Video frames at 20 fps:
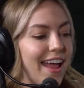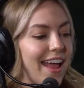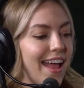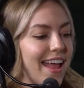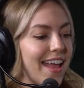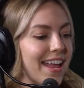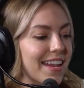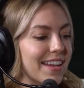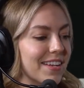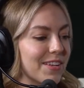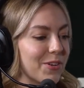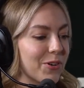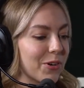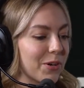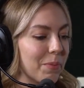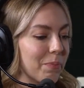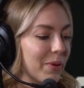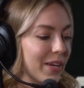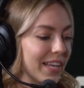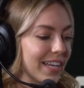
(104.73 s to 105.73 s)
and you're
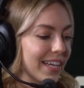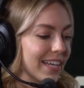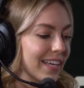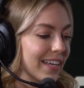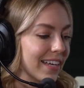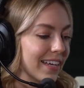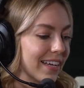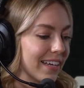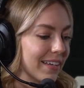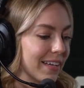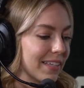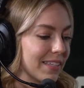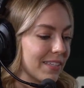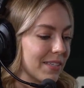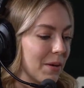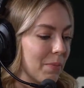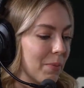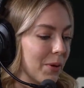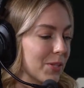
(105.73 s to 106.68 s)
competing against a